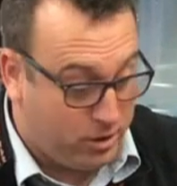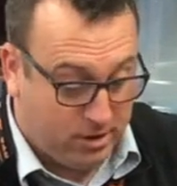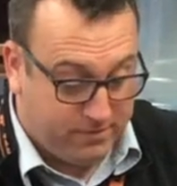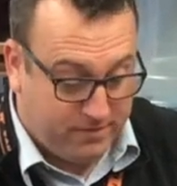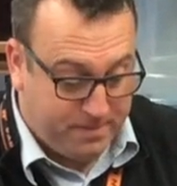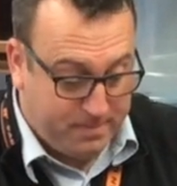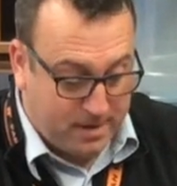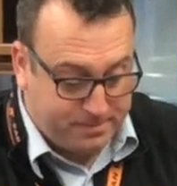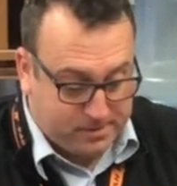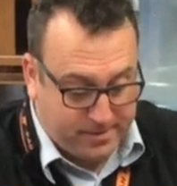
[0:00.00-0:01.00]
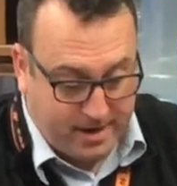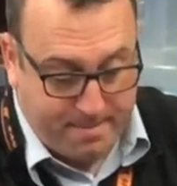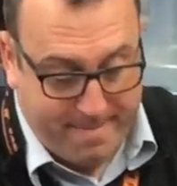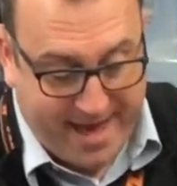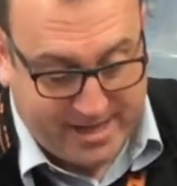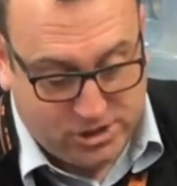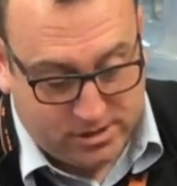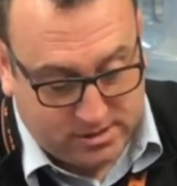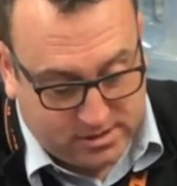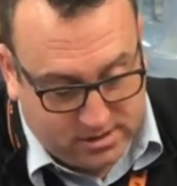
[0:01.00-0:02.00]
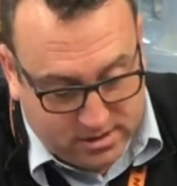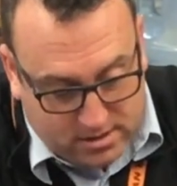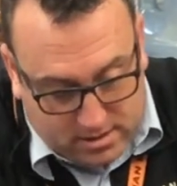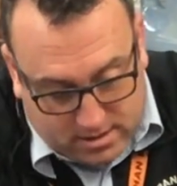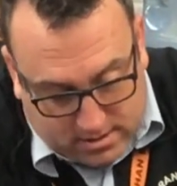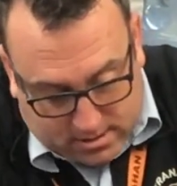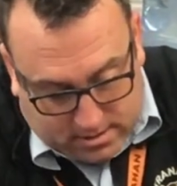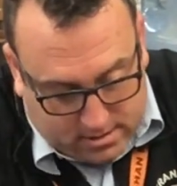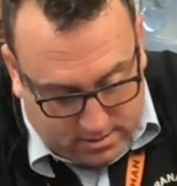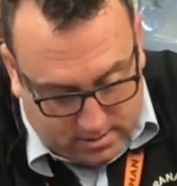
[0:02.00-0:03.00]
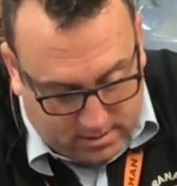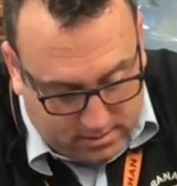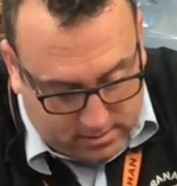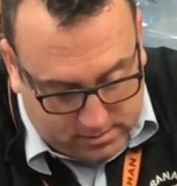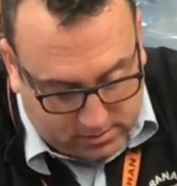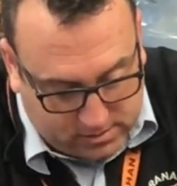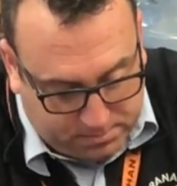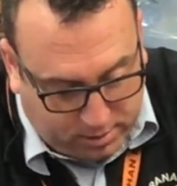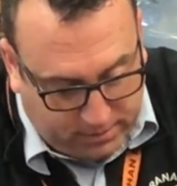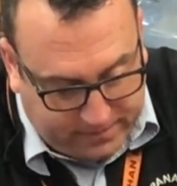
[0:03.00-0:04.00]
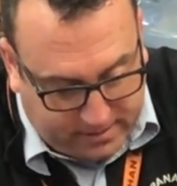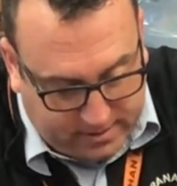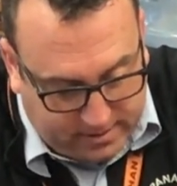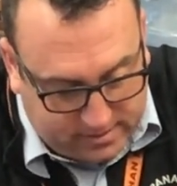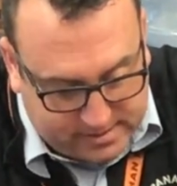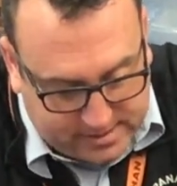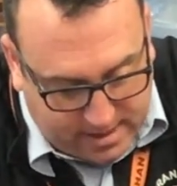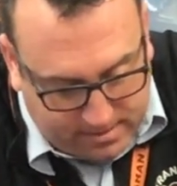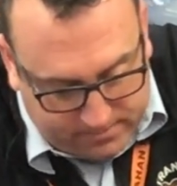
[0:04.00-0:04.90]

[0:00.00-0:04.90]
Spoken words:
You're gonna flip it up so that it matches. So it's perfectly the same.